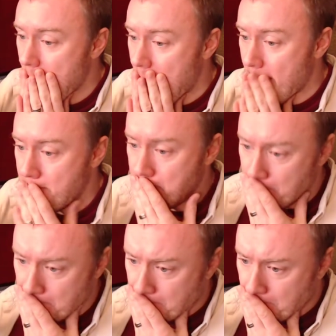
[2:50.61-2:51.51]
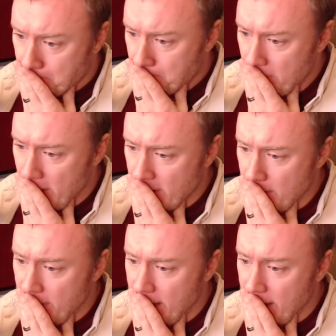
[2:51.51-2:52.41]
Because
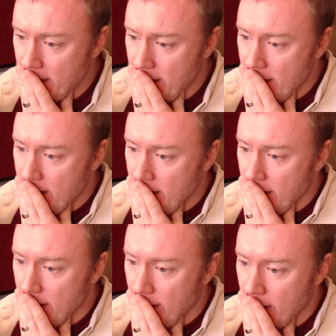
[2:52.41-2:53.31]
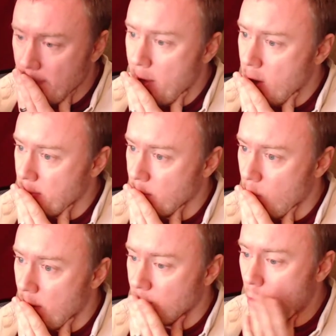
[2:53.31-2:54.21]
at the moment,
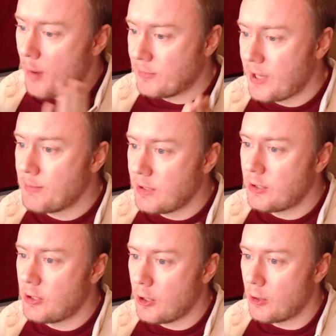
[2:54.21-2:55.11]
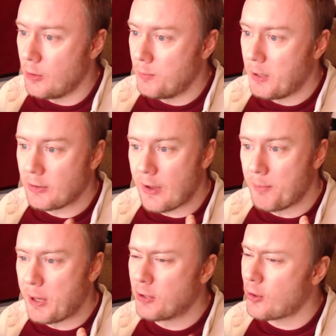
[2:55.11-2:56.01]
what I'm tempted to do,
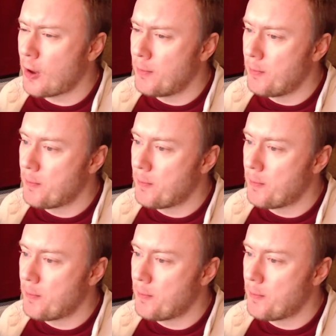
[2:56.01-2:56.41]
because I'm